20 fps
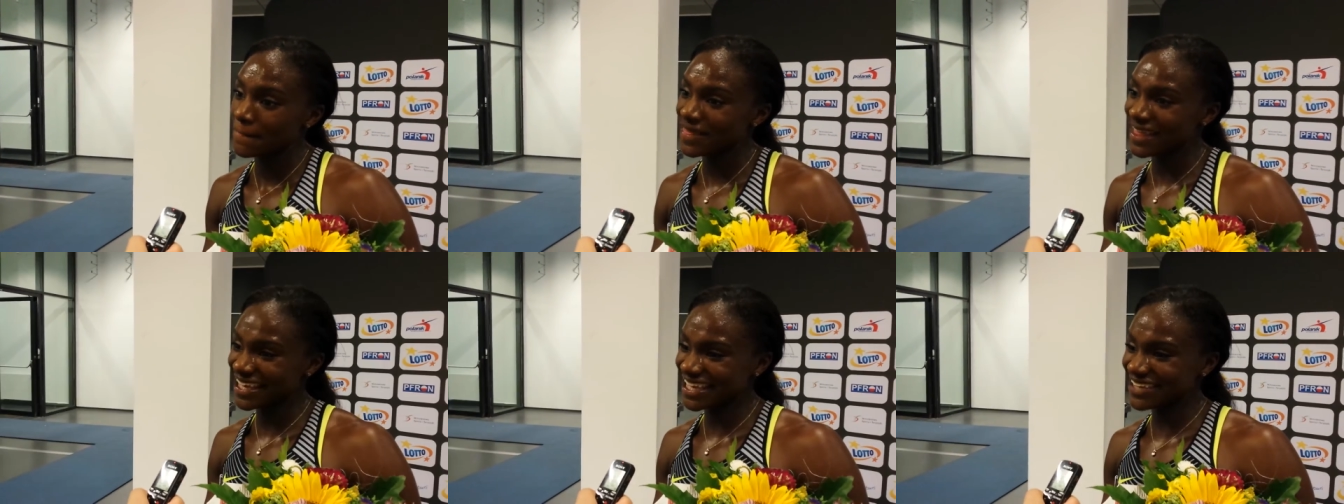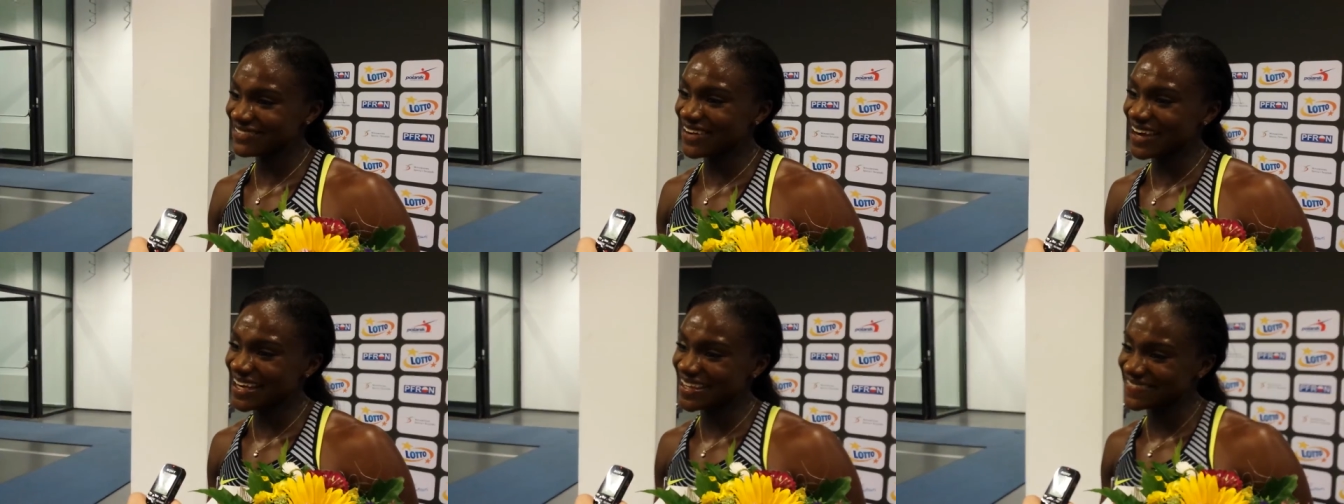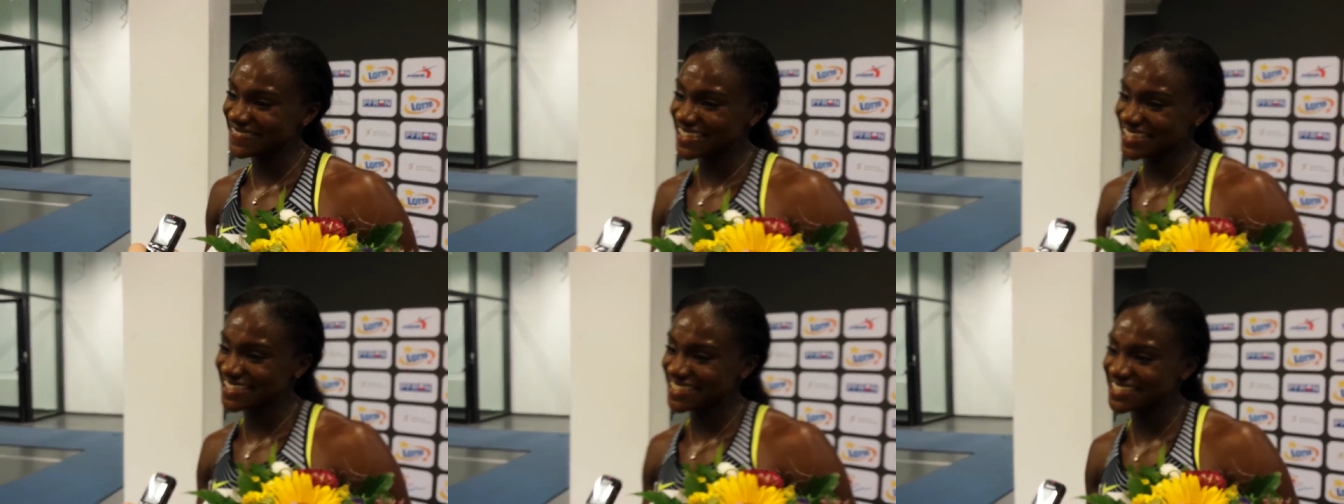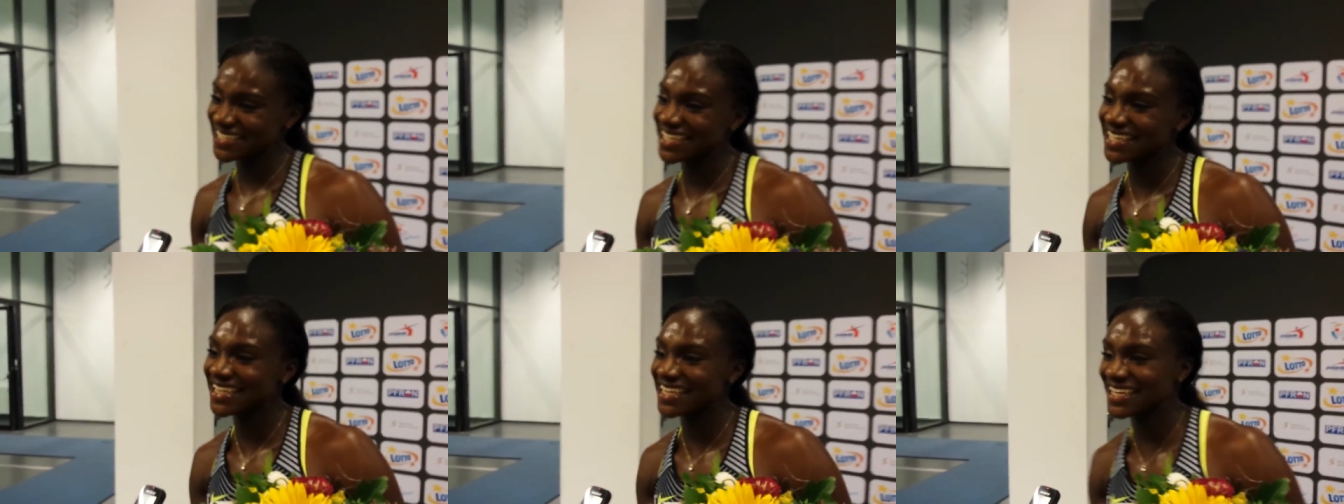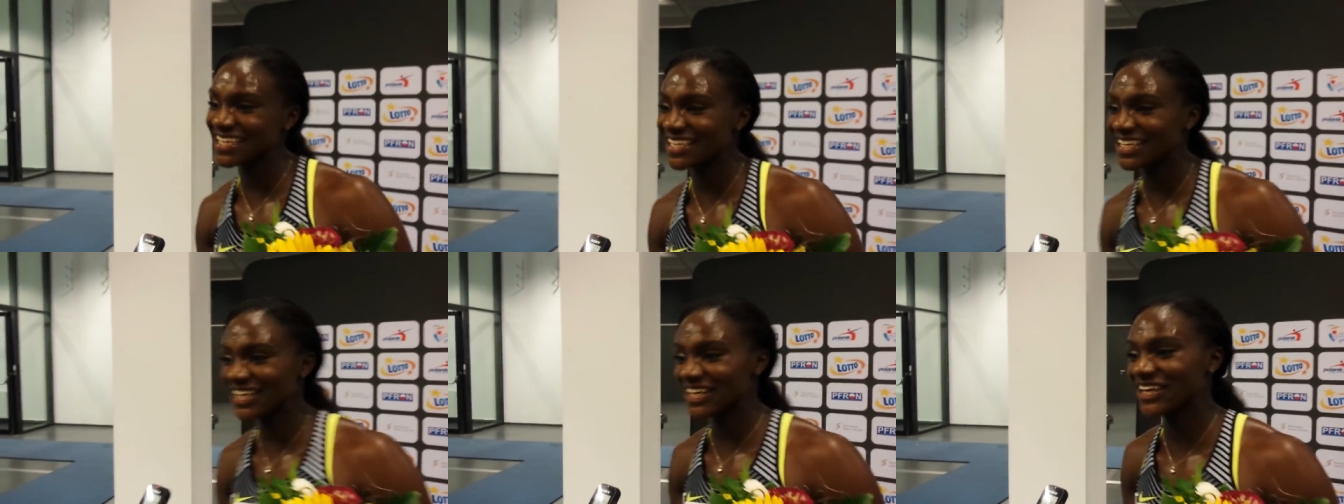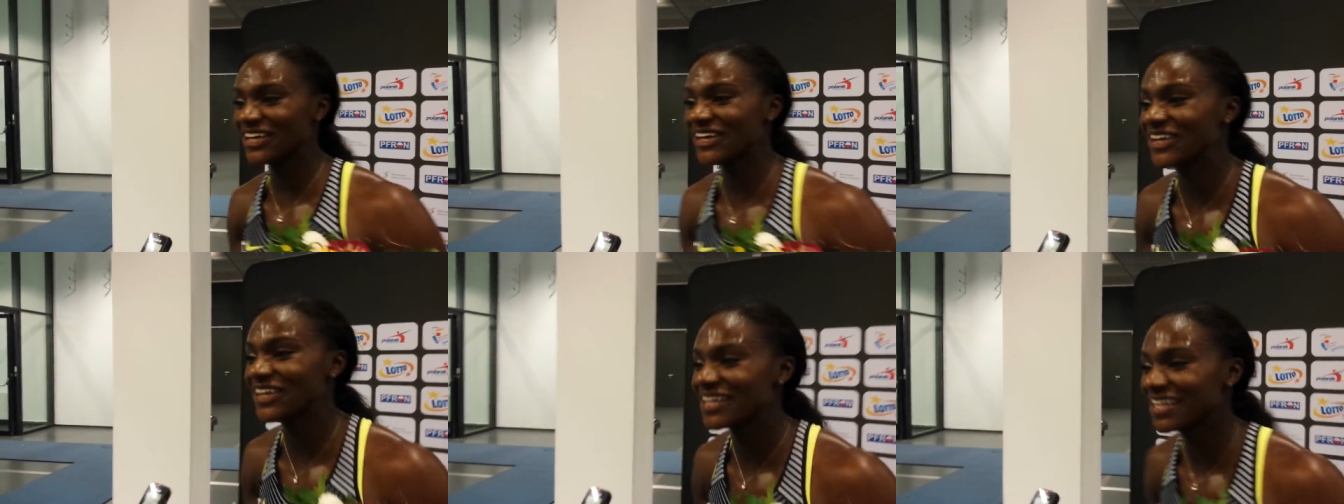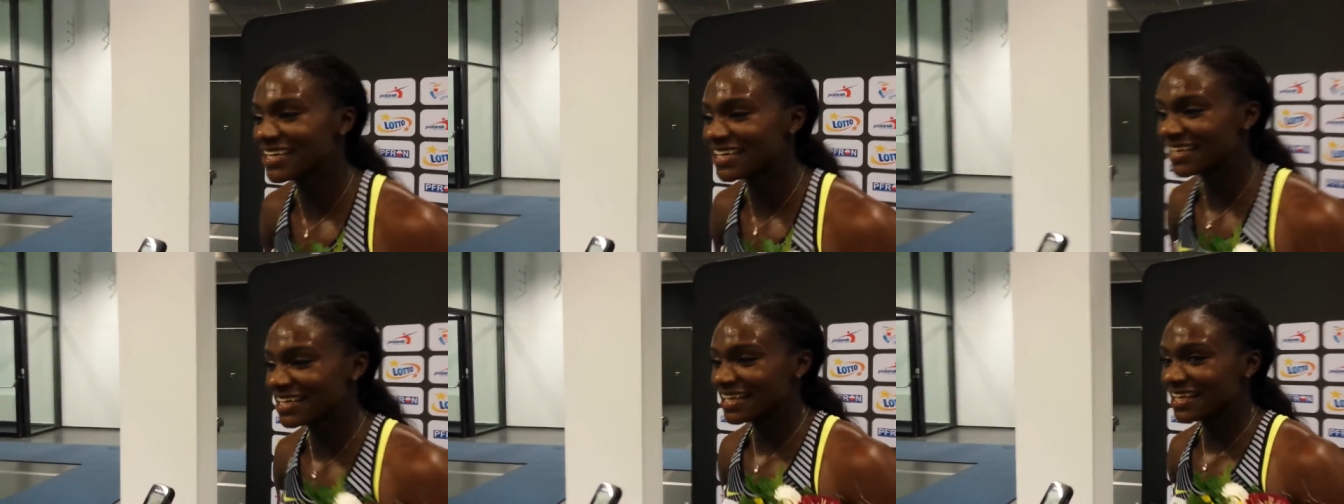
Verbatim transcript: Thank you very much. Thank you for Thank your Excuse